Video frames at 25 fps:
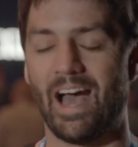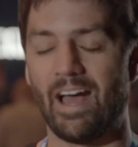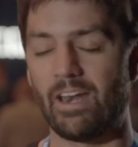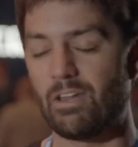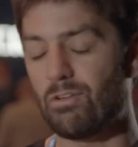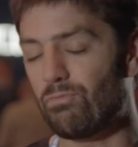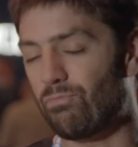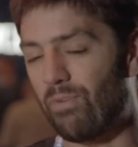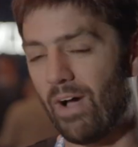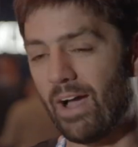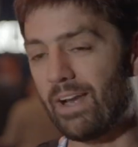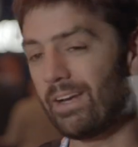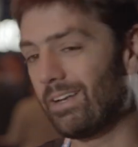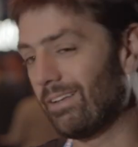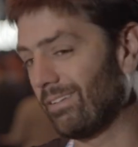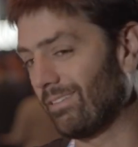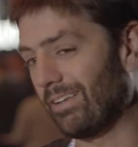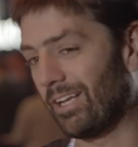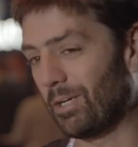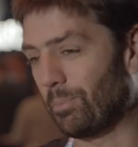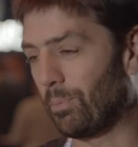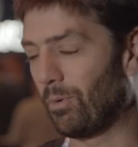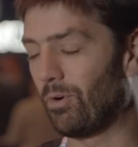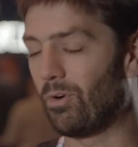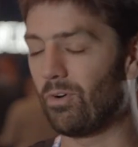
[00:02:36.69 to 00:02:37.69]
you find it as an
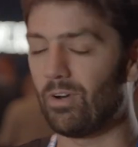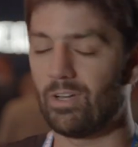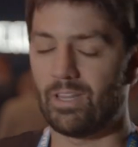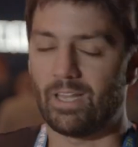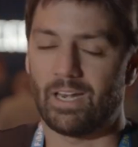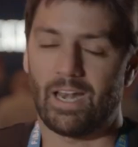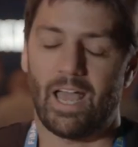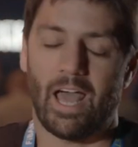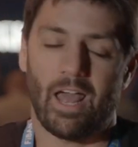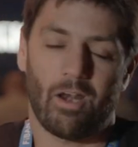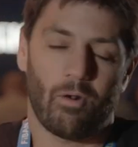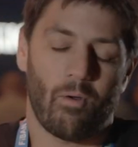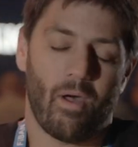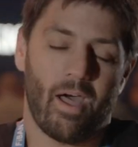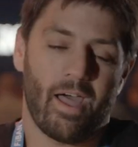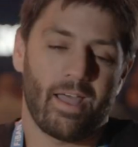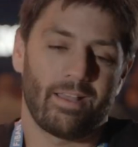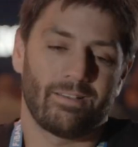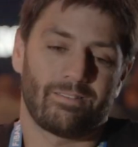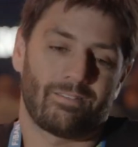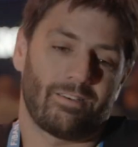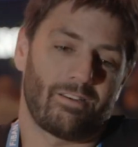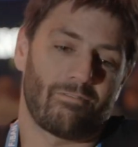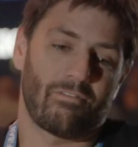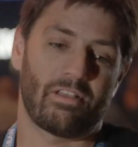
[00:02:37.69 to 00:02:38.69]
entrepreneur, and then how do I
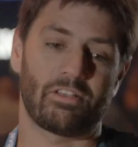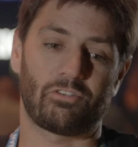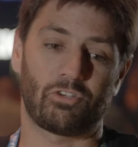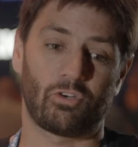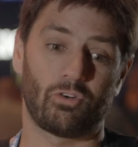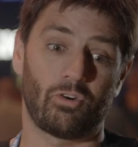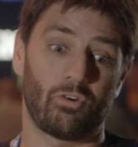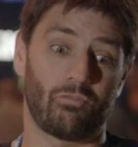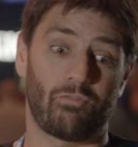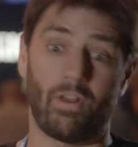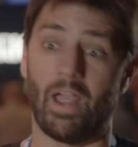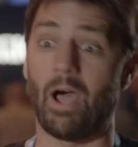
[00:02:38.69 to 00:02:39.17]
as an investor